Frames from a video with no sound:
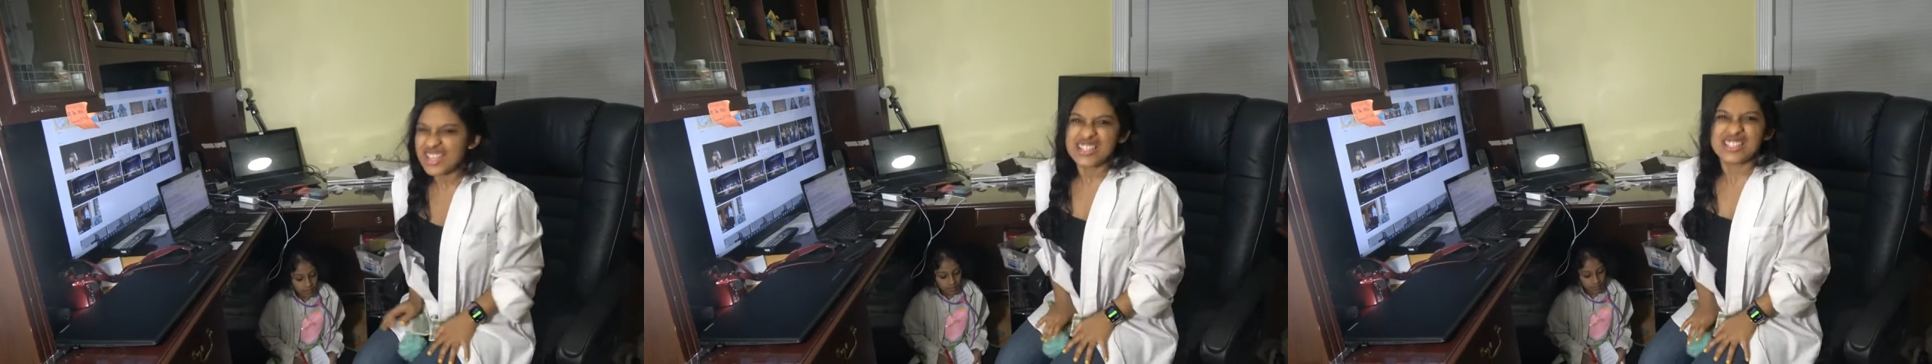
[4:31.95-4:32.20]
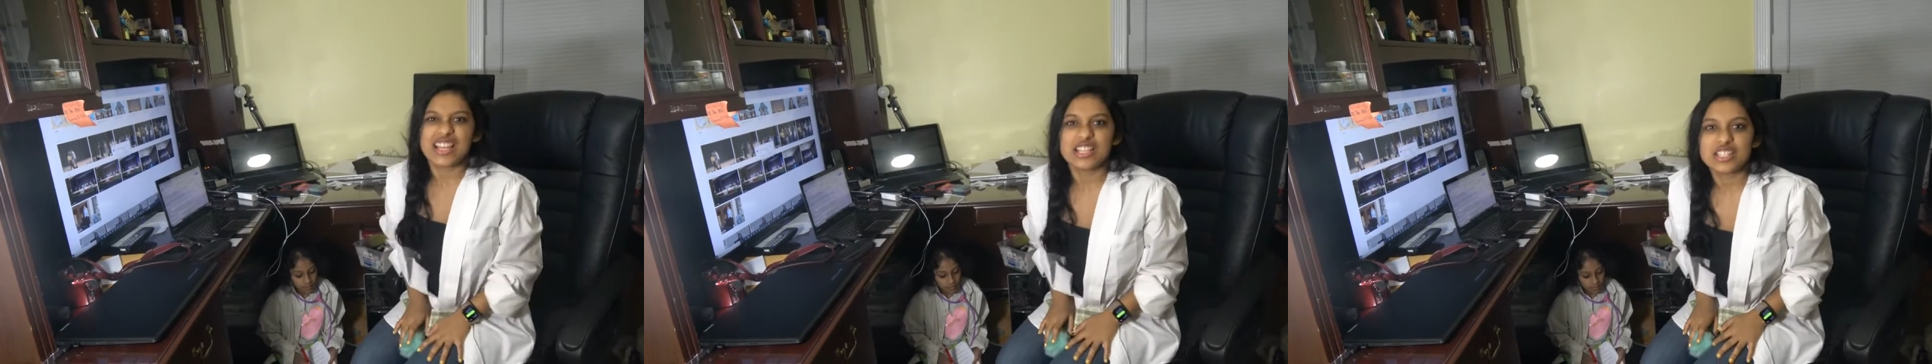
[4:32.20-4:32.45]

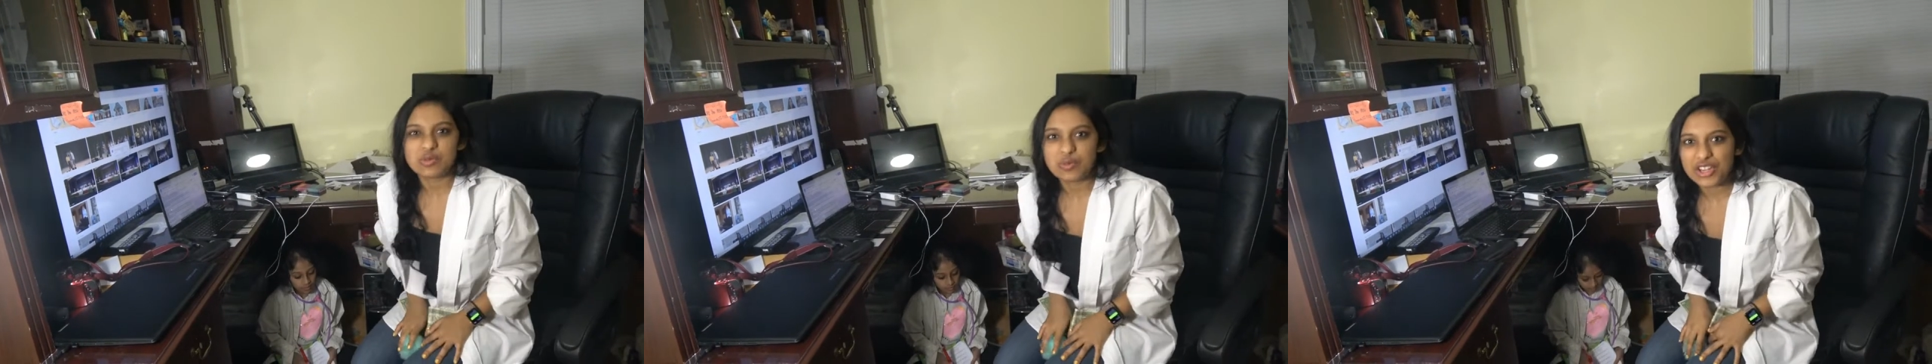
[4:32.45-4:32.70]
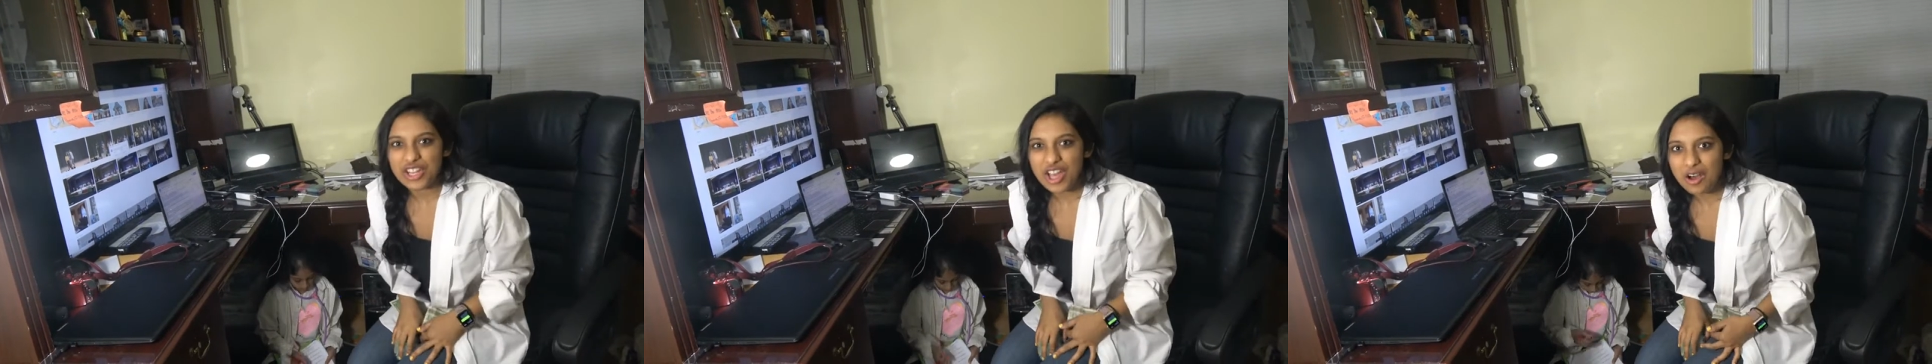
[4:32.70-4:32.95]
Sounds
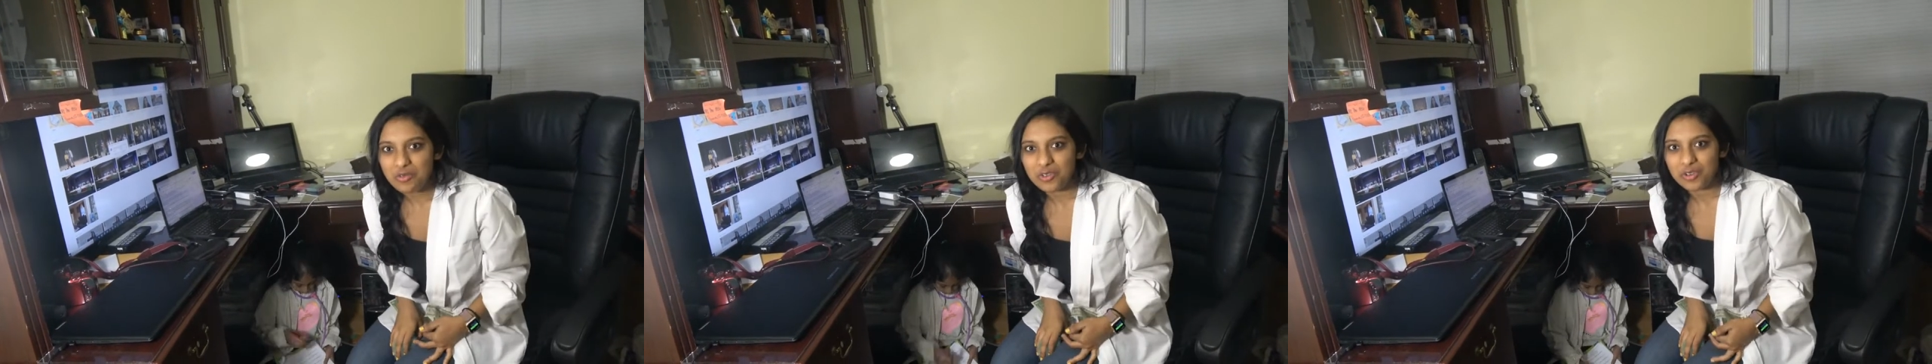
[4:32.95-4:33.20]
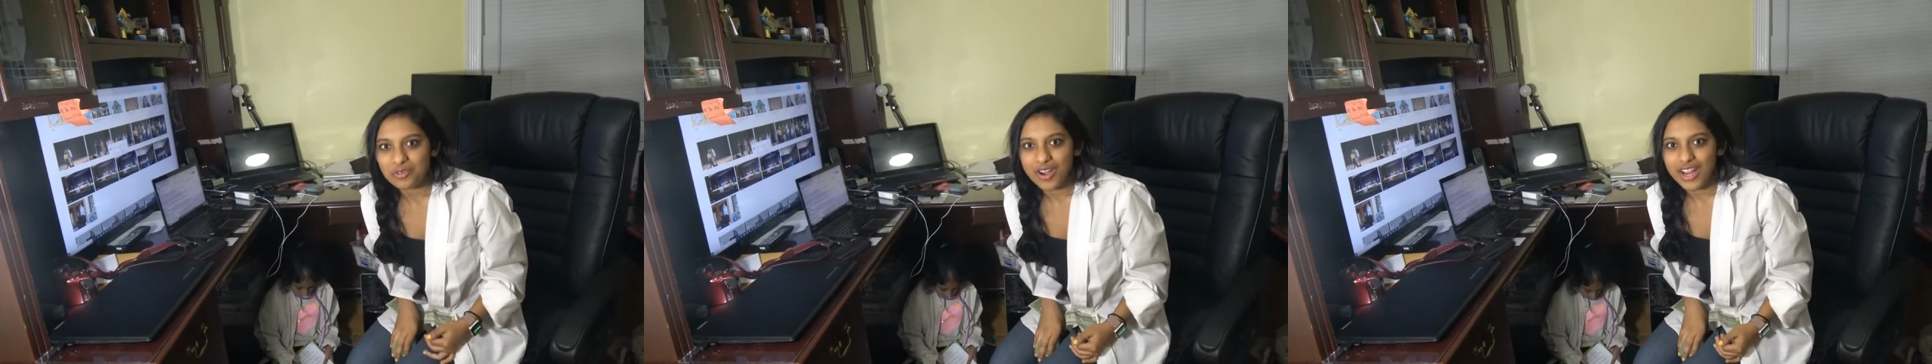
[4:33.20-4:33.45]
pretty
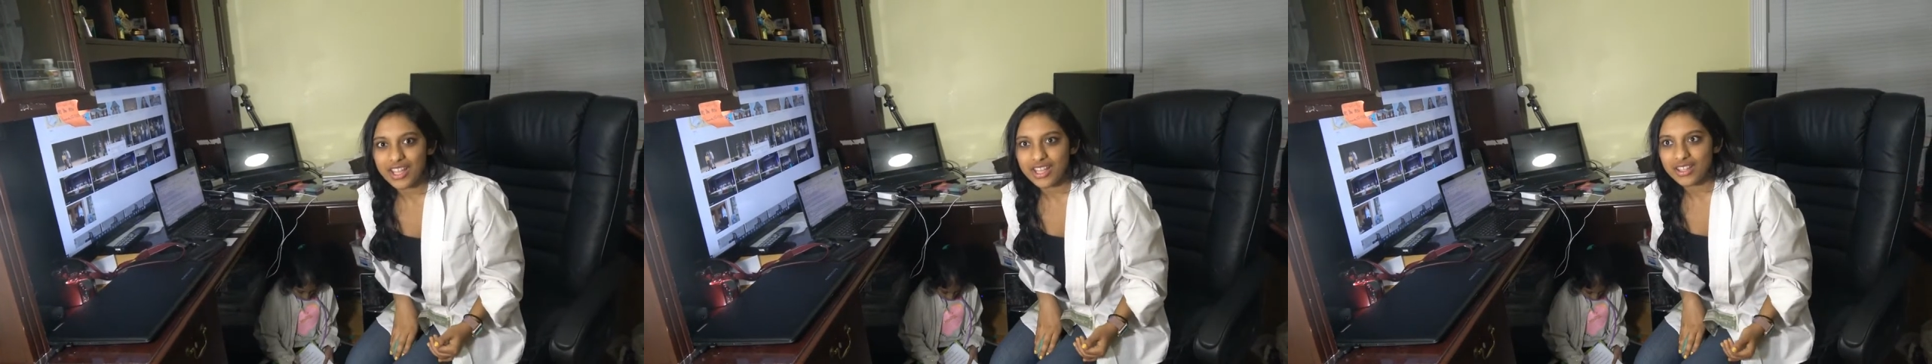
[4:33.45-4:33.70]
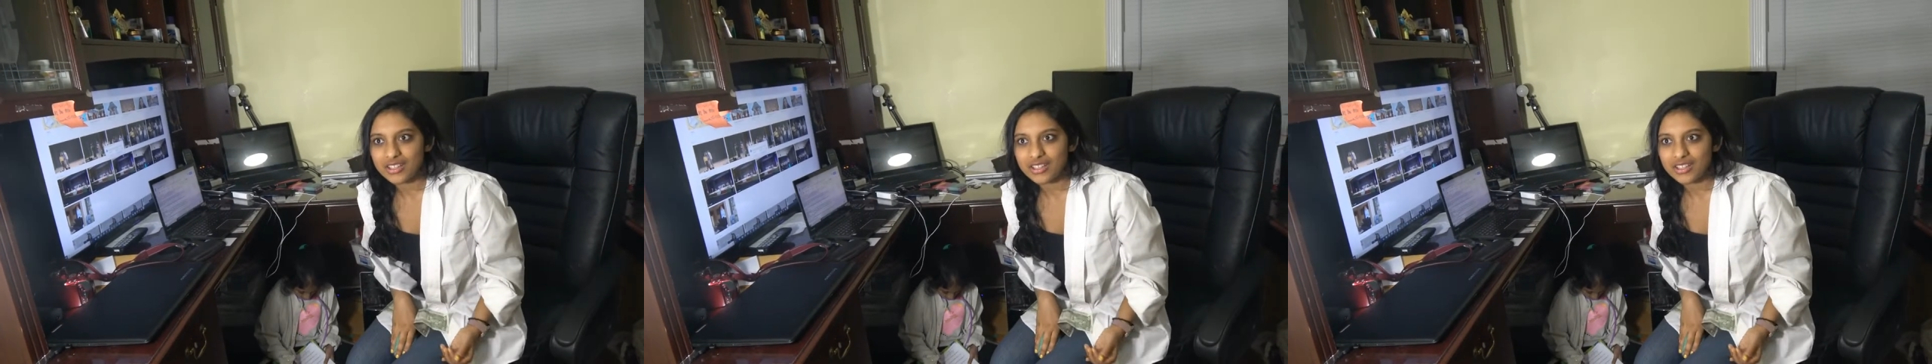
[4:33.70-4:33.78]
awful, right?